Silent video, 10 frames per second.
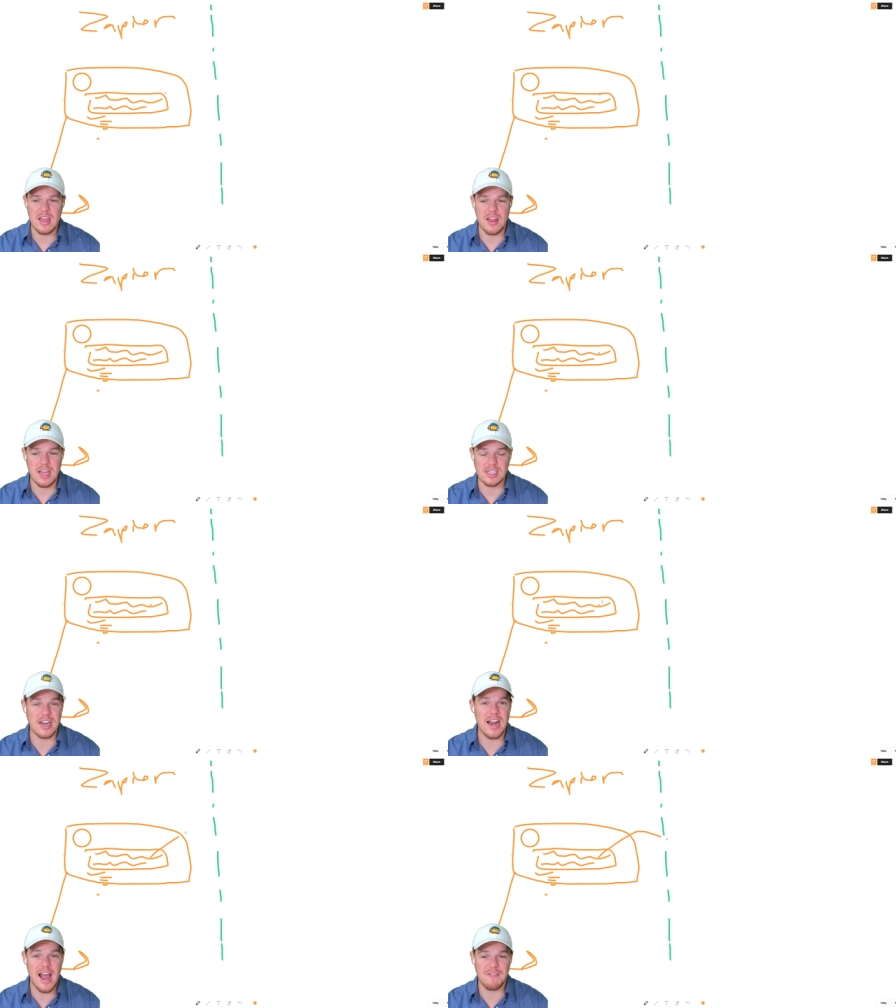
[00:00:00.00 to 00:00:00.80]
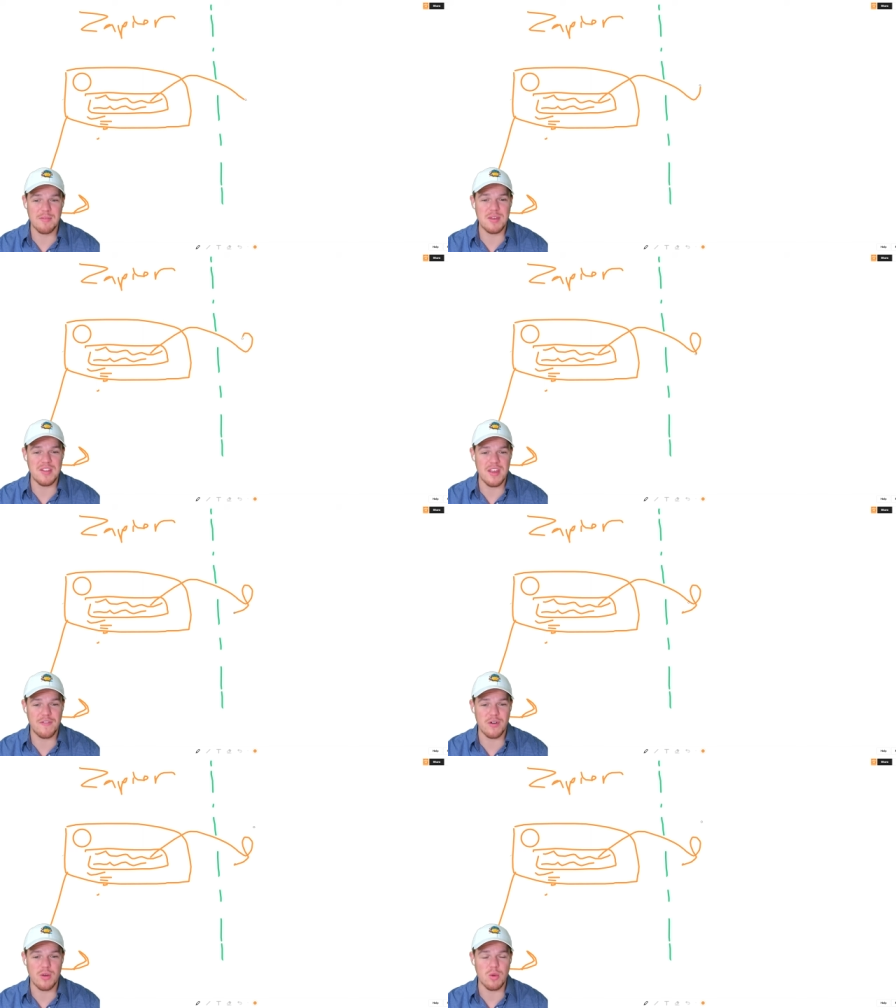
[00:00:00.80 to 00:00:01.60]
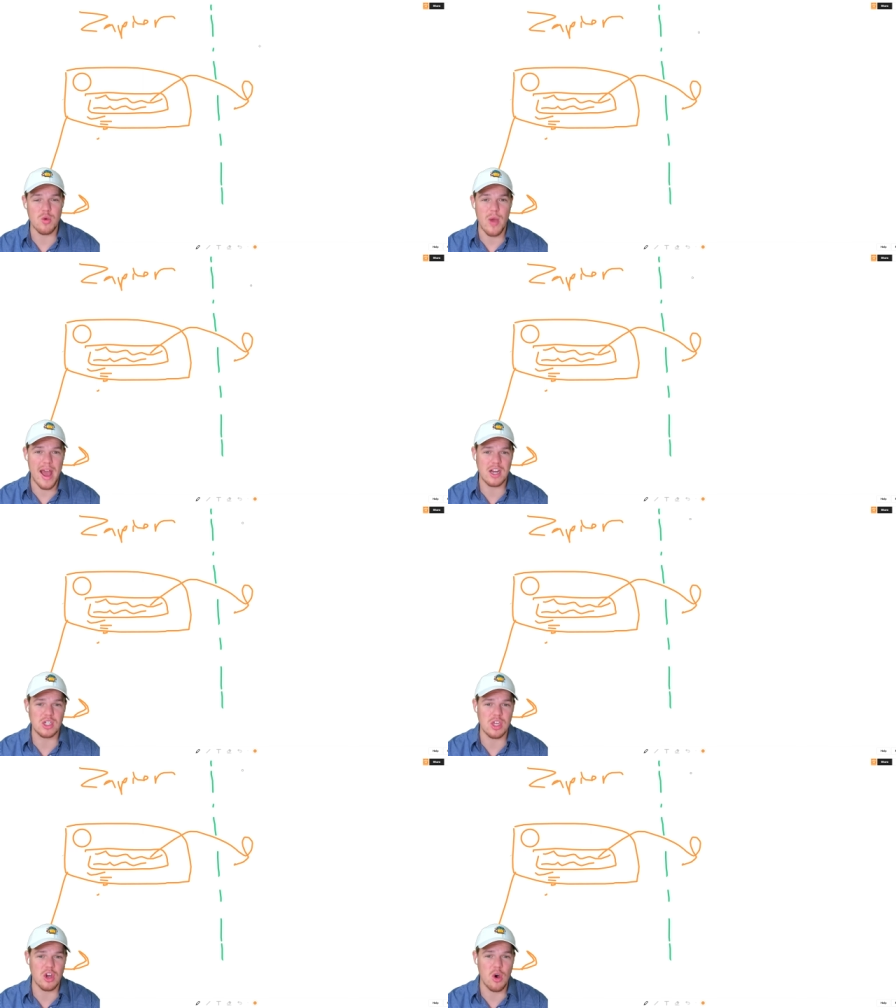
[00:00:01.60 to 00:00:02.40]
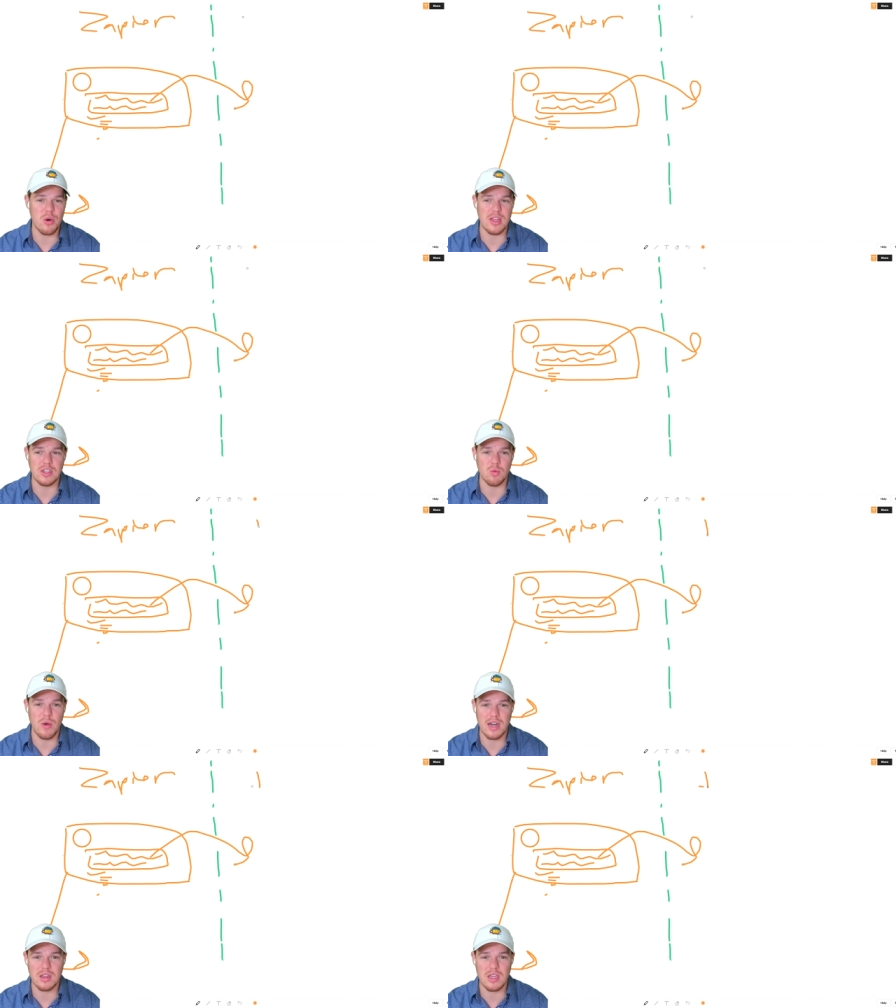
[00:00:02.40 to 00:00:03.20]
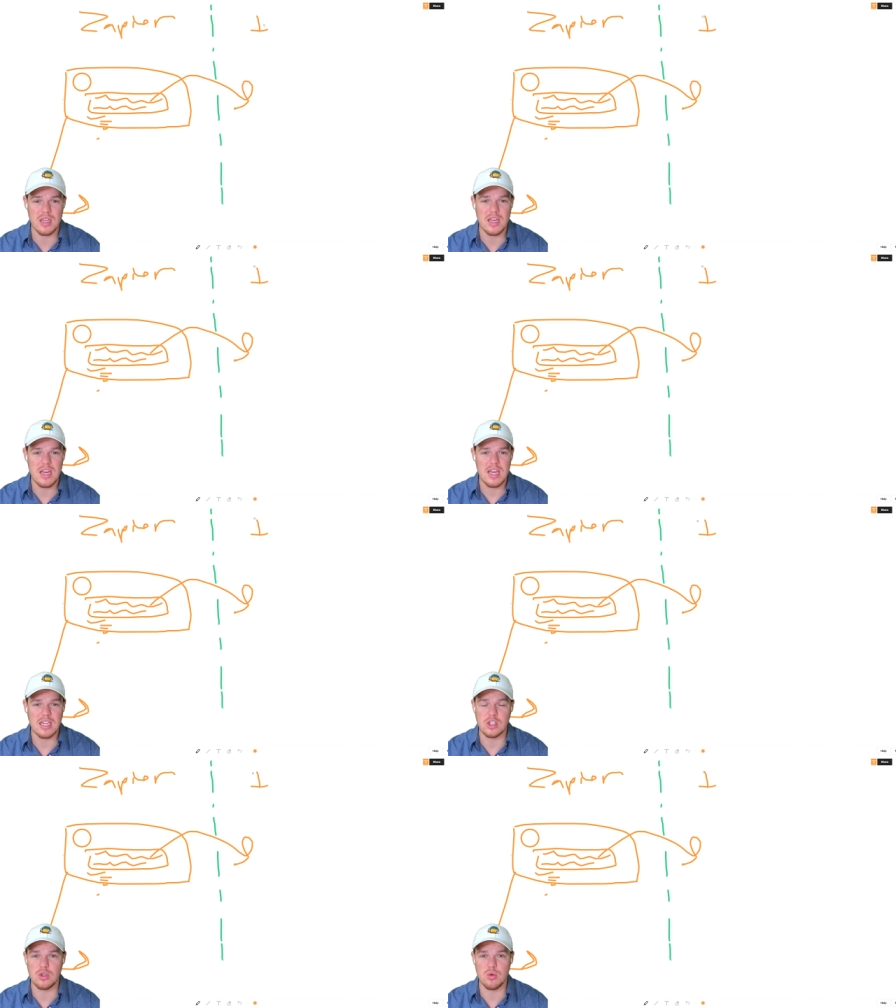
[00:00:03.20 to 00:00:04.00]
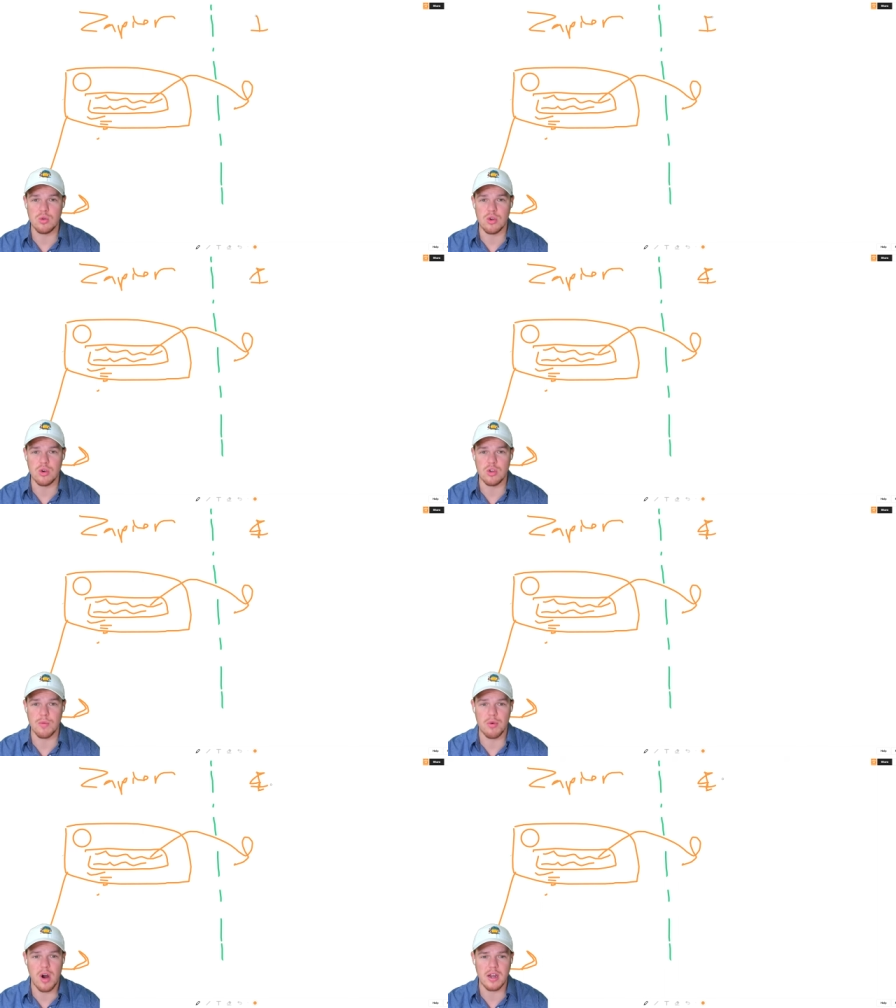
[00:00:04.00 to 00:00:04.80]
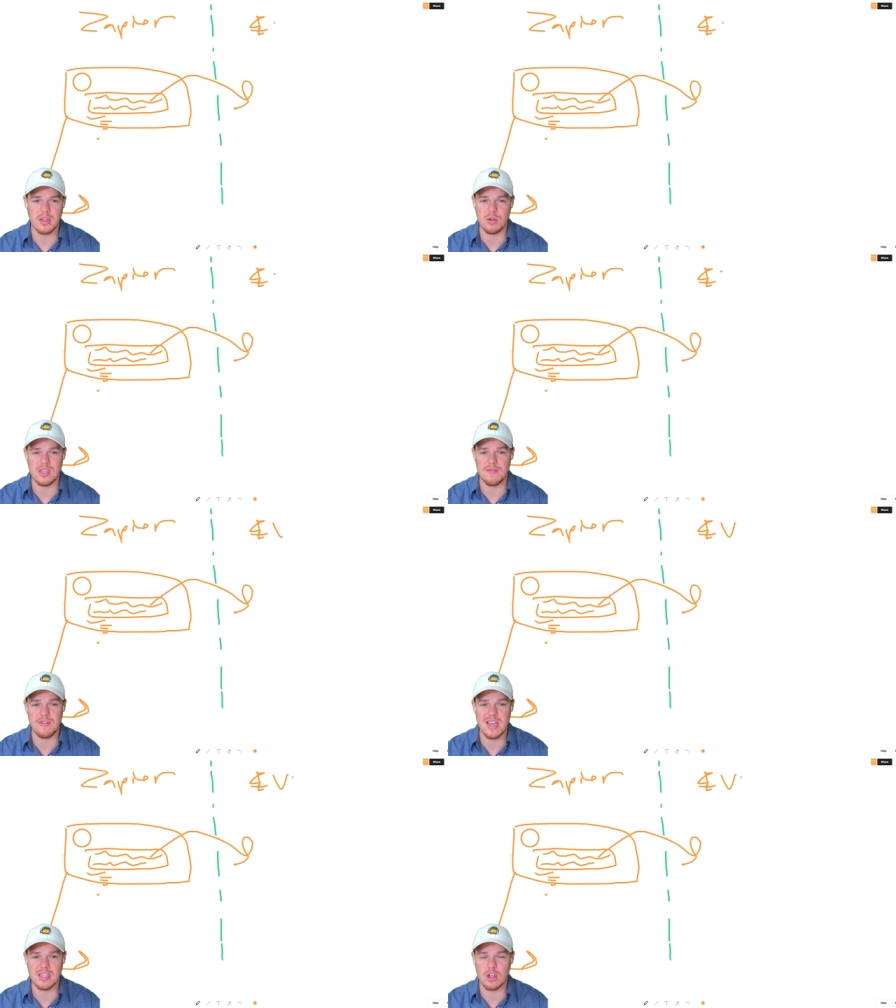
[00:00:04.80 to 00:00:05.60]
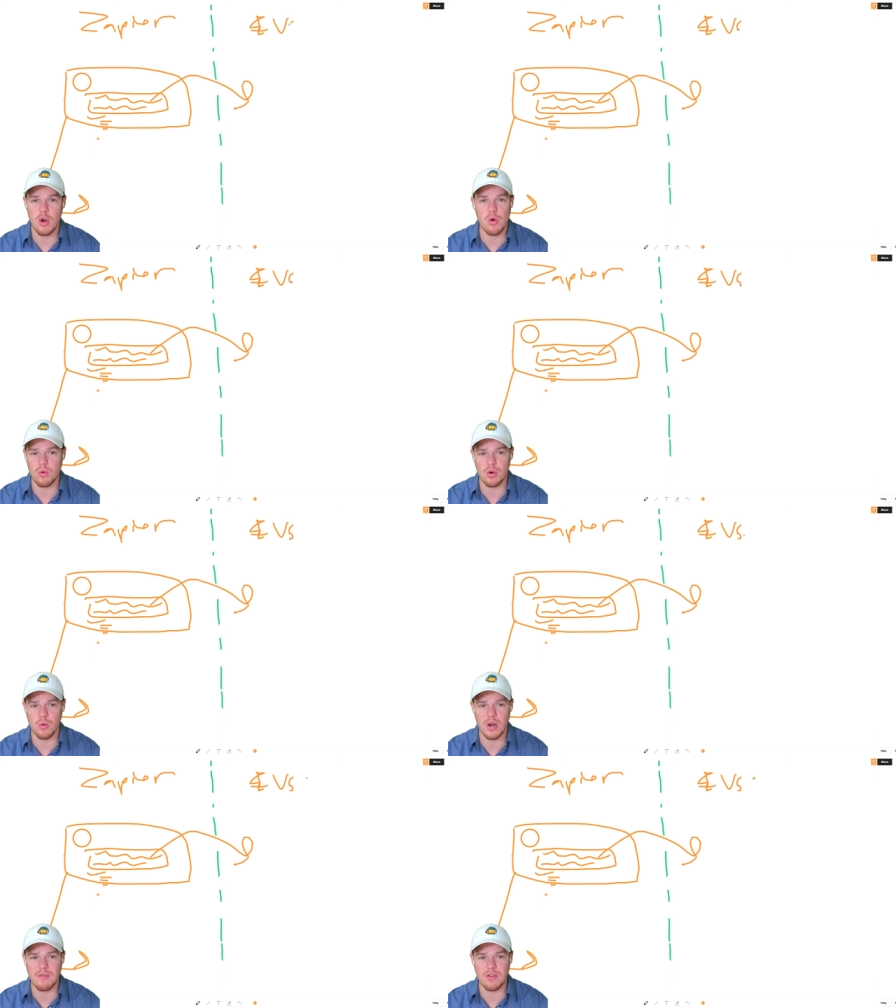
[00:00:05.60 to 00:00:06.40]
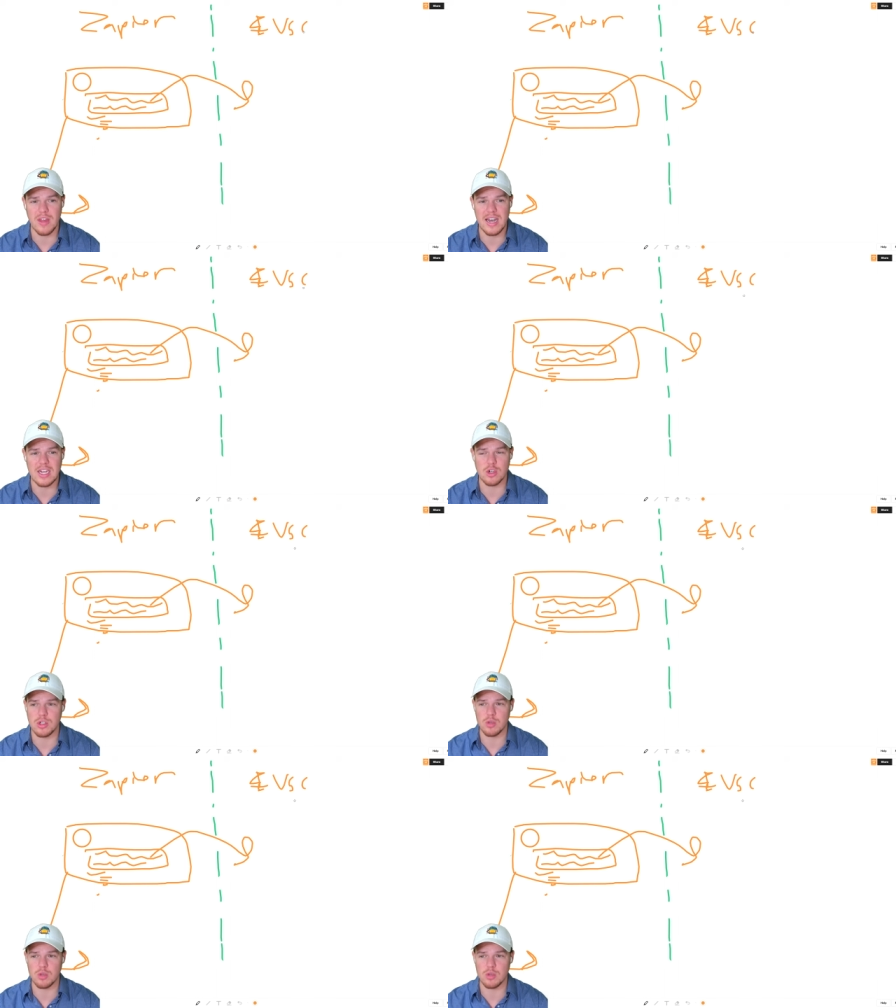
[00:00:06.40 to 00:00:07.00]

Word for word: is going to have to be different when you actually code it directly into your, your product using VS Code or whatever that nature.